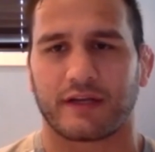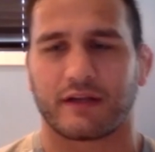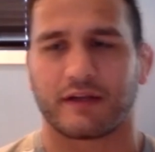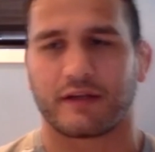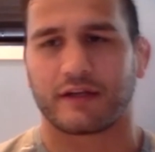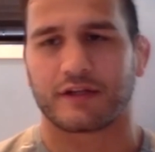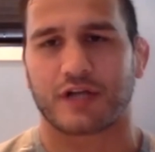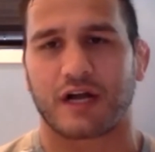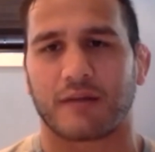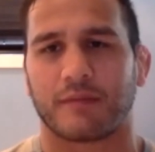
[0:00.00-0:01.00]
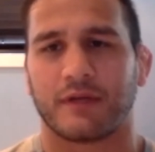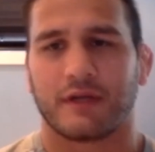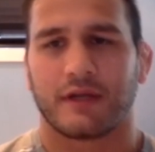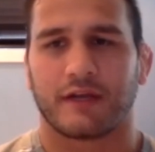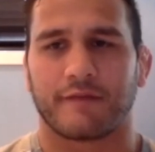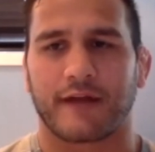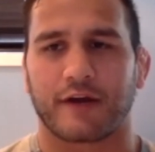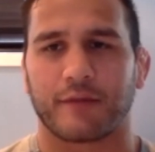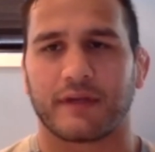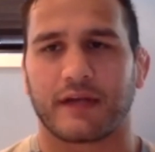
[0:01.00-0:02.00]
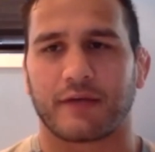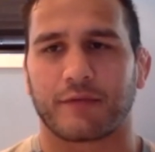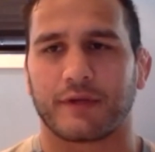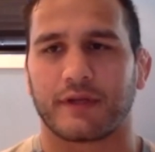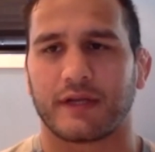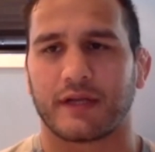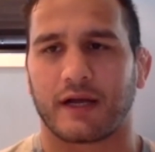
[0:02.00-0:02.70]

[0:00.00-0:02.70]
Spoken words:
in a job environment. And I'd really